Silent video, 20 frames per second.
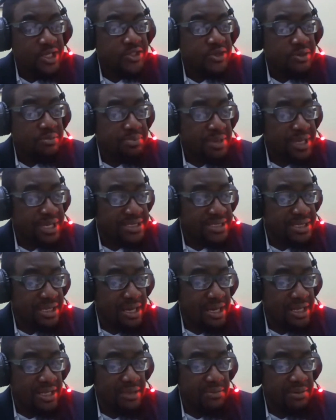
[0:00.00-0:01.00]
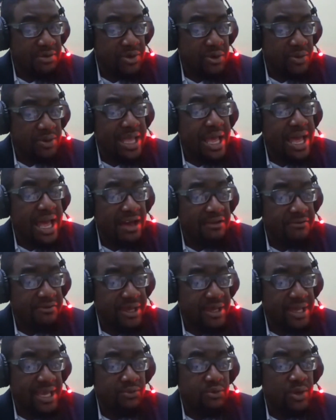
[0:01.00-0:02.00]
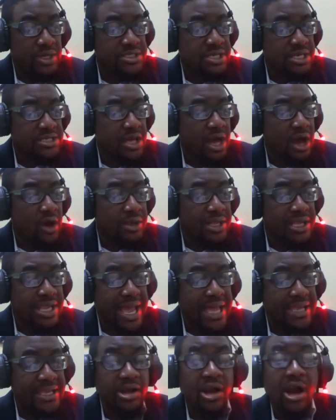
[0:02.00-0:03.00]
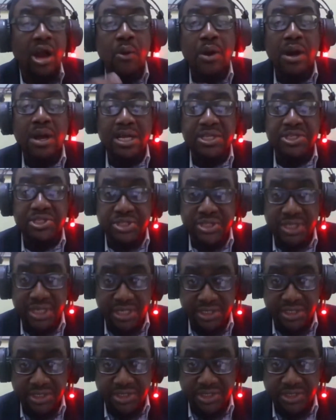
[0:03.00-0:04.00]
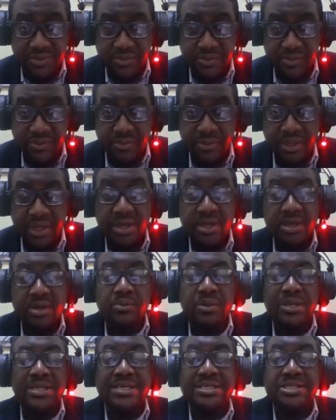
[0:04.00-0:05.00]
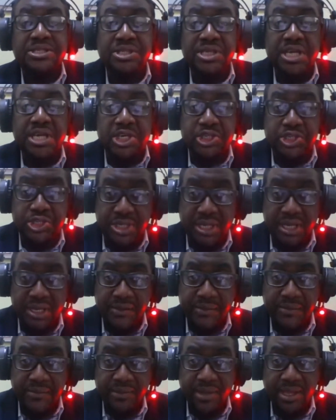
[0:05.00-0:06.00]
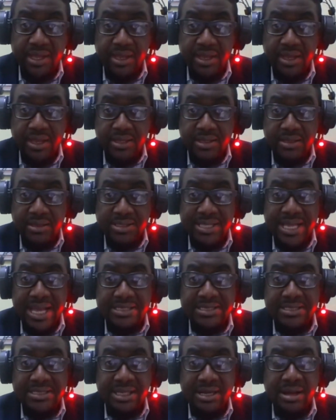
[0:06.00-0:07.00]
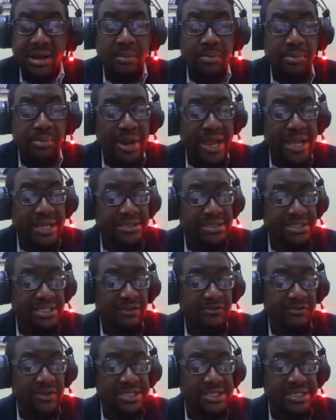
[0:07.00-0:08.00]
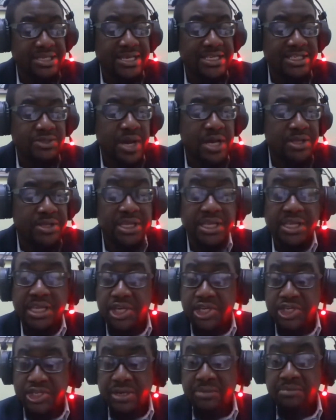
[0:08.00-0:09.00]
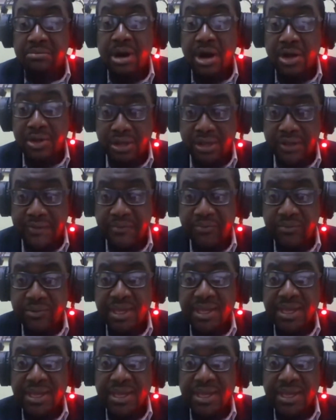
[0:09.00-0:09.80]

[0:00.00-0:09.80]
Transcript: So basically, let me read what I have here. It was just outlining our concerns with the CSC, that's the Comprehensive Sexuality Education Model.